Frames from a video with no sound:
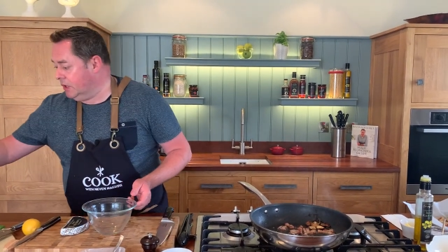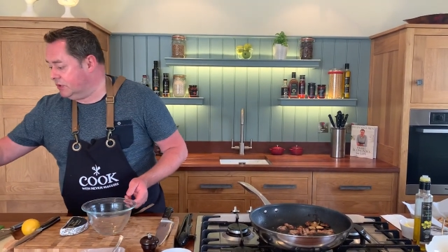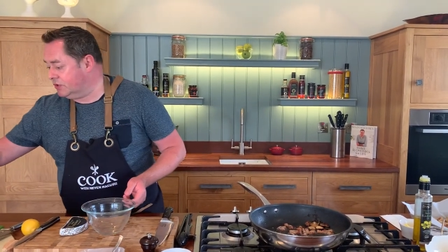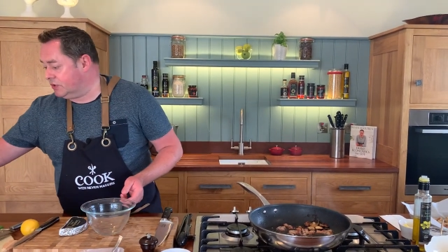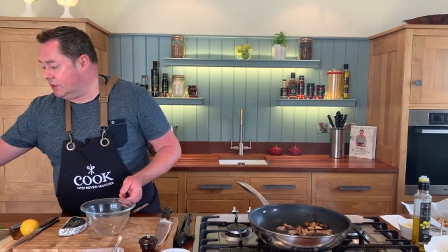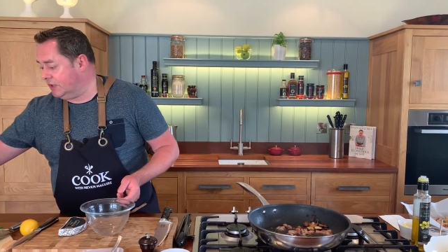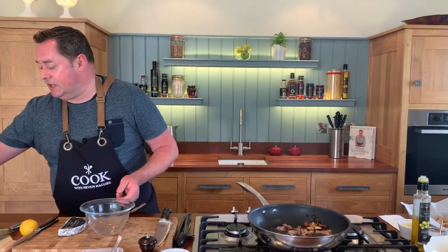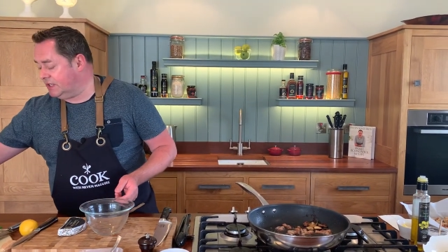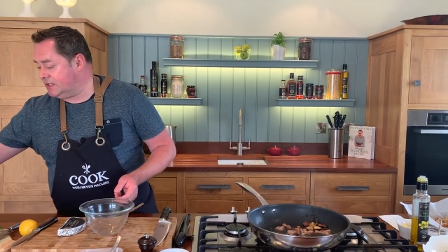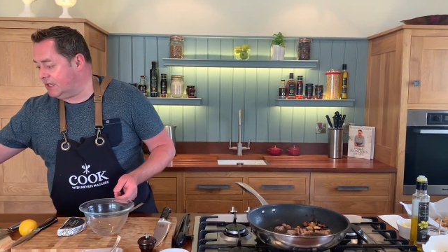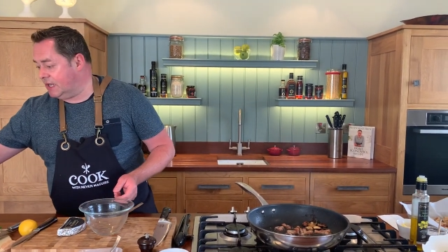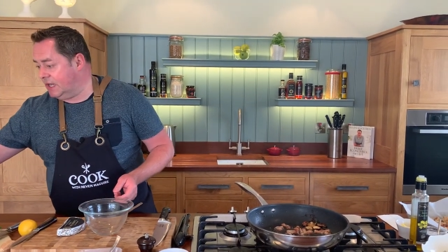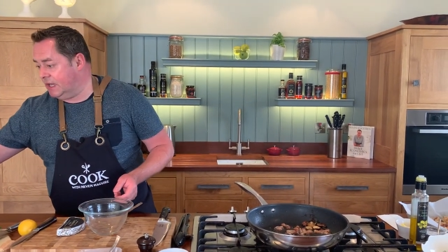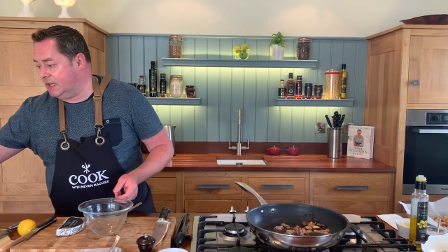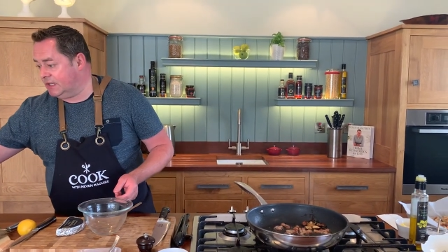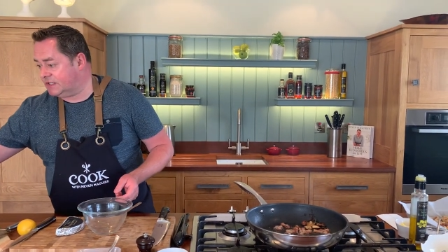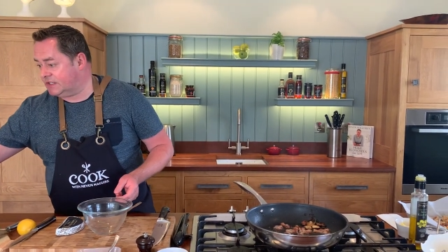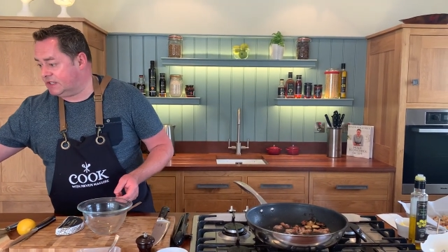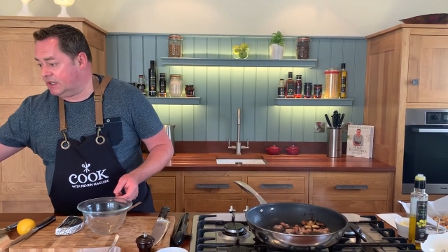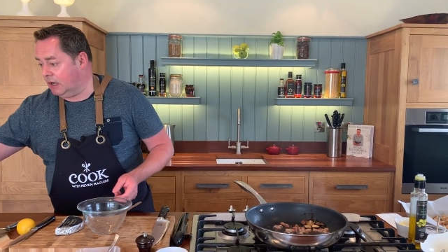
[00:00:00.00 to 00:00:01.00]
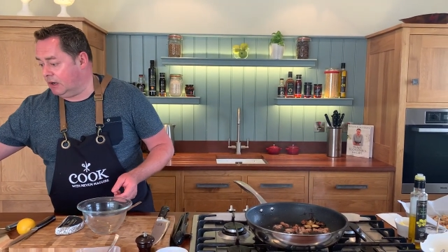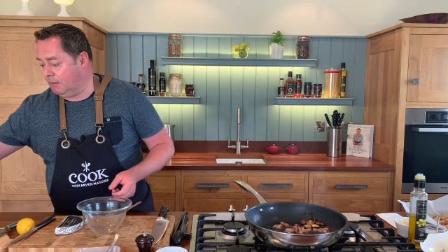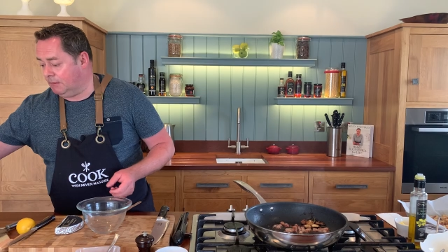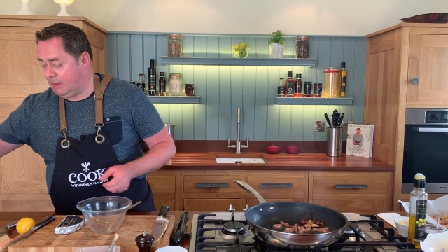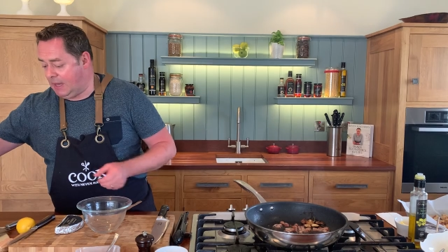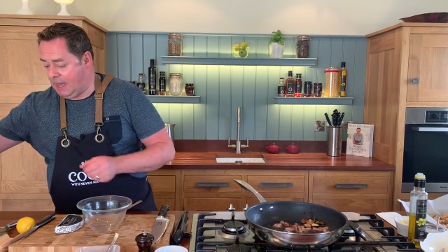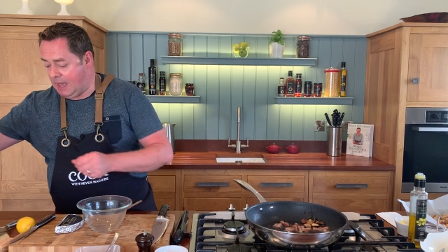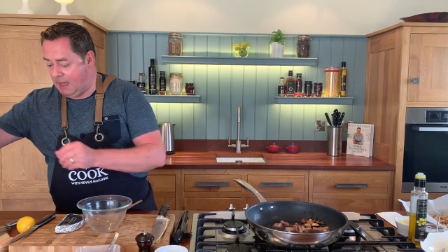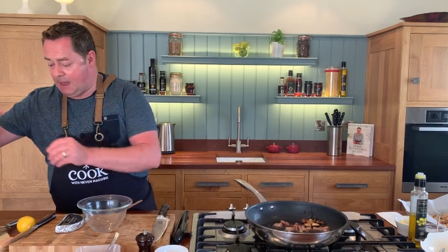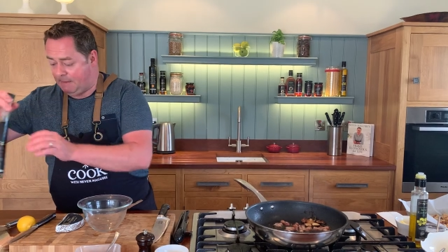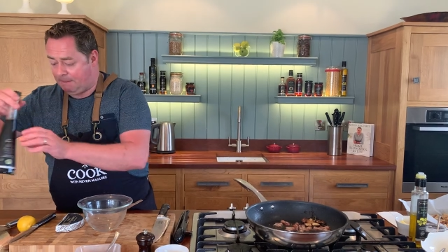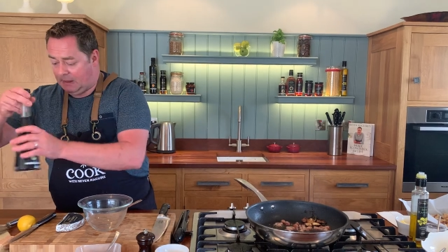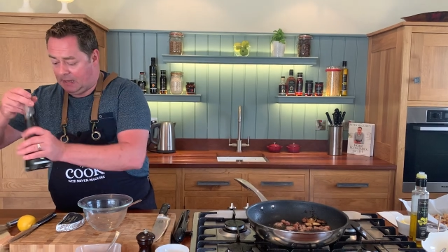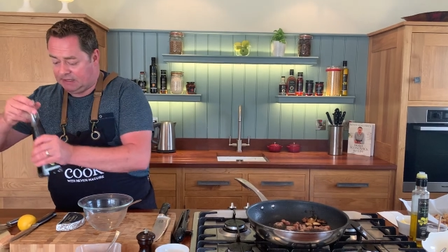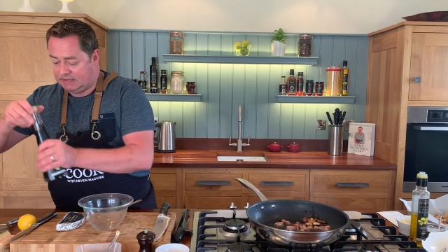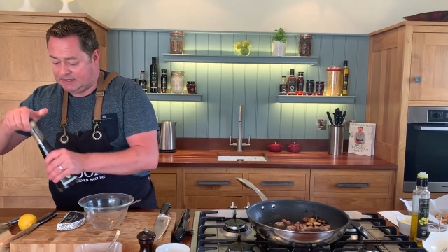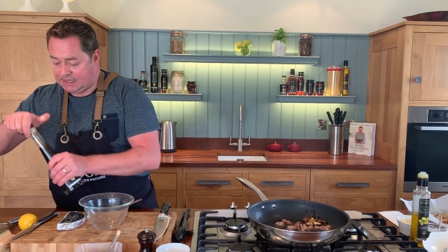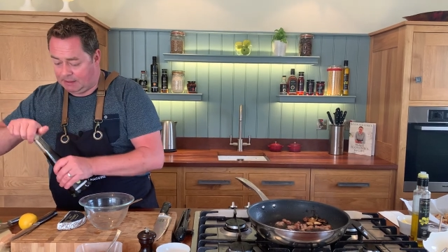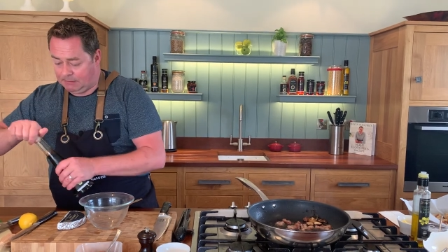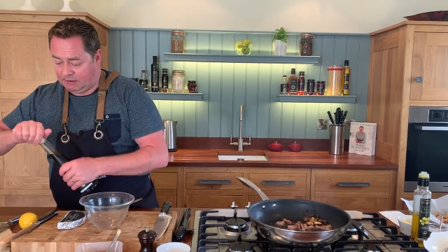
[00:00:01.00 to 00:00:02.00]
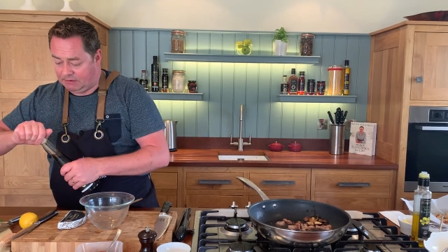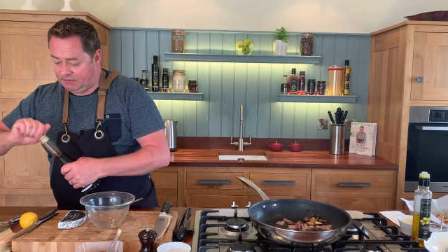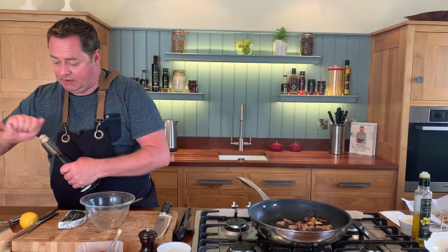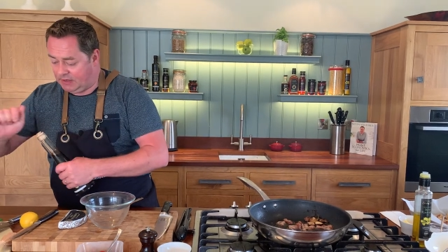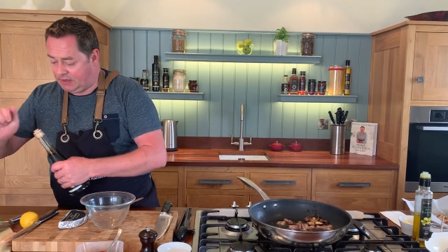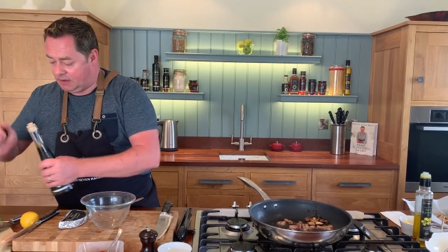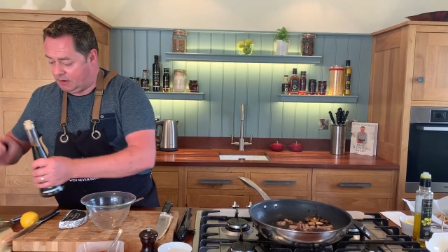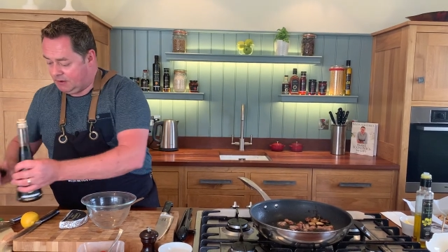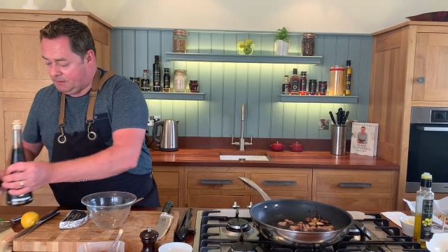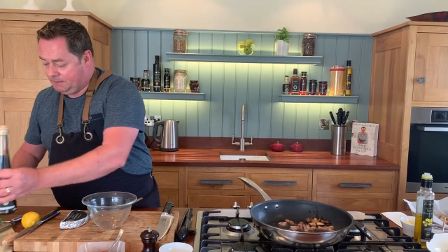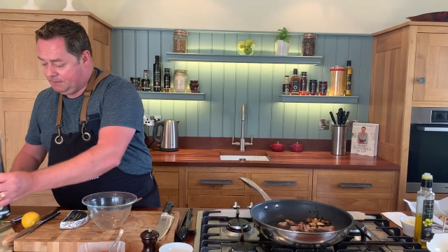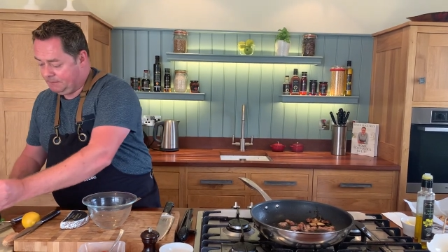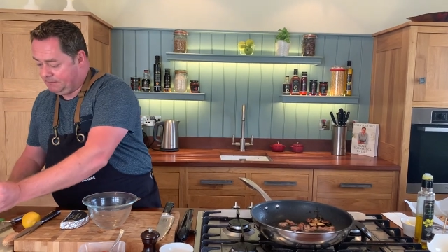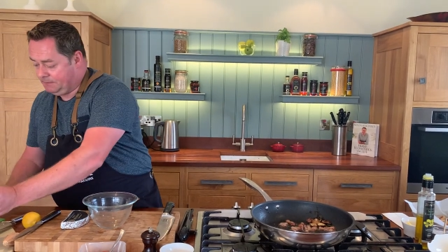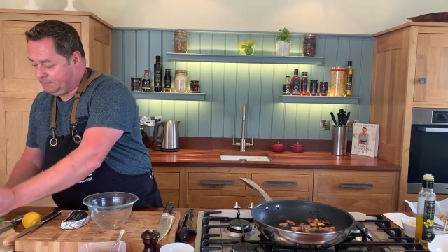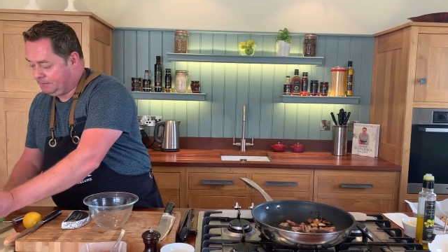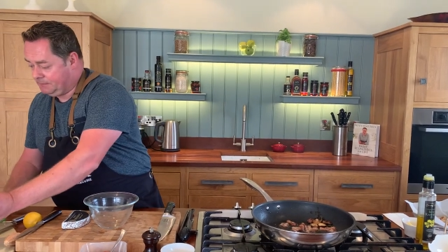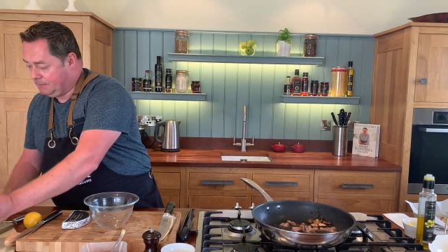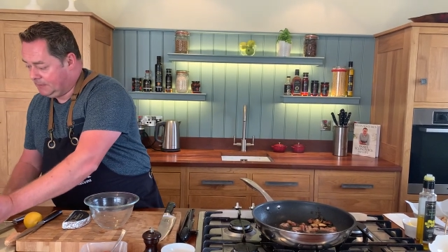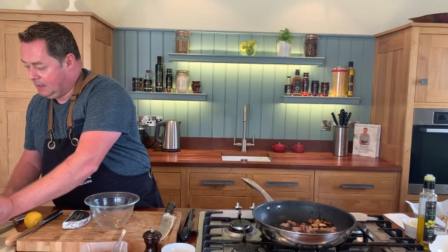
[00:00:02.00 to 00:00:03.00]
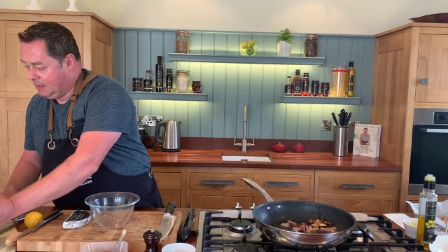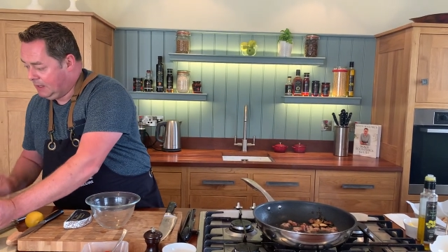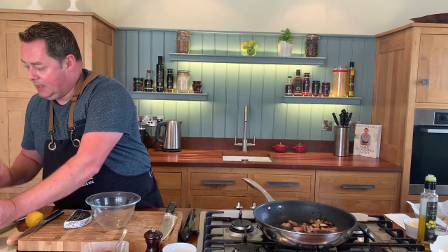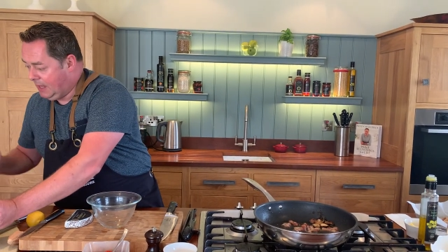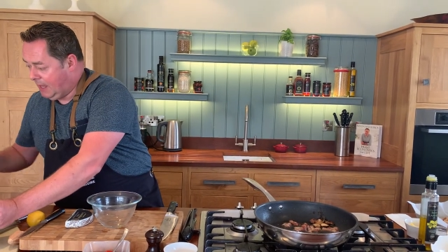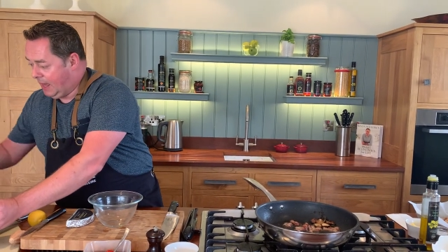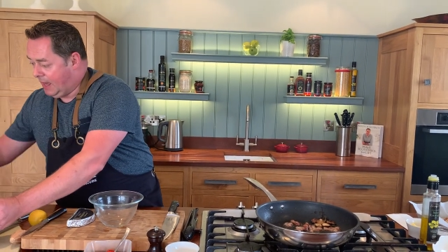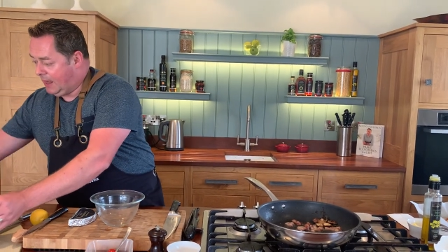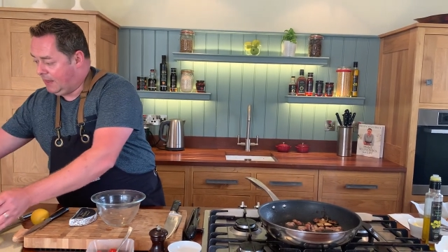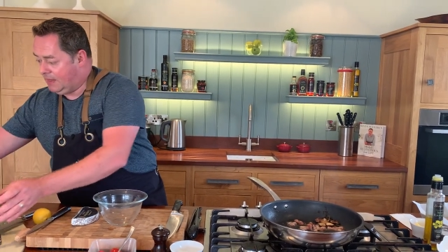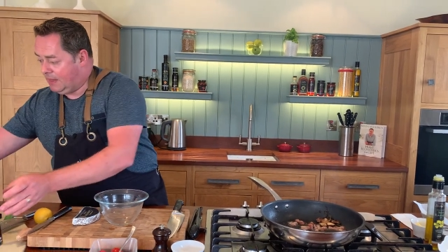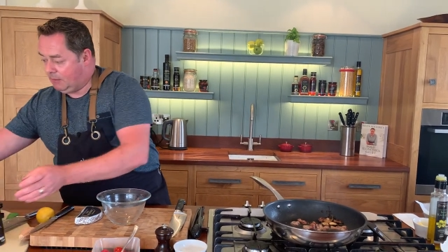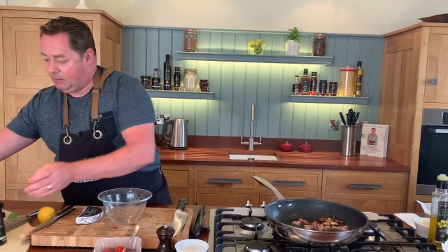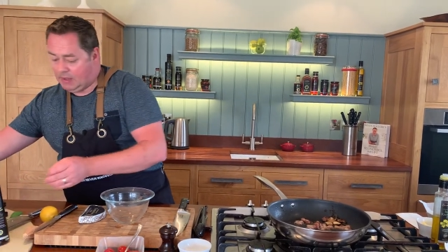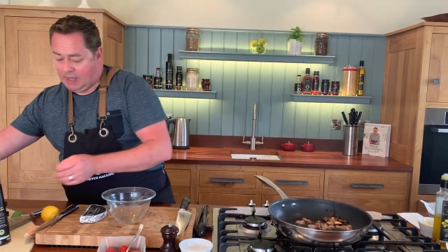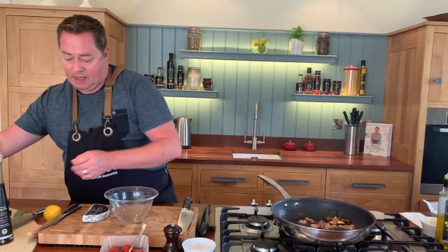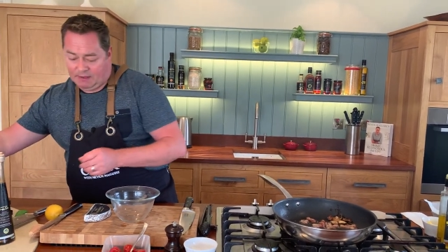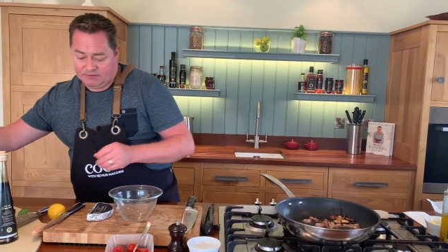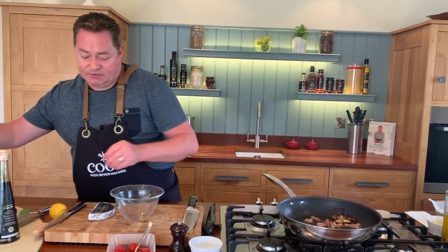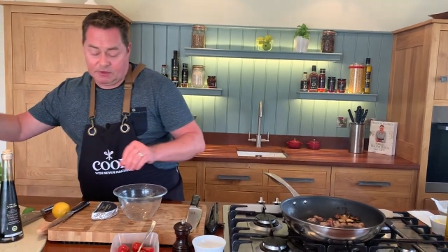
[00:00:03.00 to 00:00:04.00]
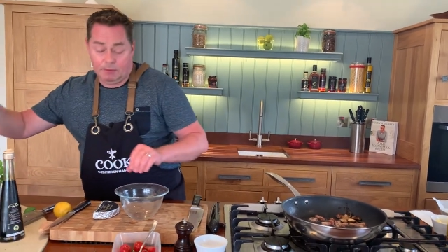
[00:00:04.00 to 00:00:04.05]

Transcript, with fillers: So this is some uh, balsamic vinegar, and then we have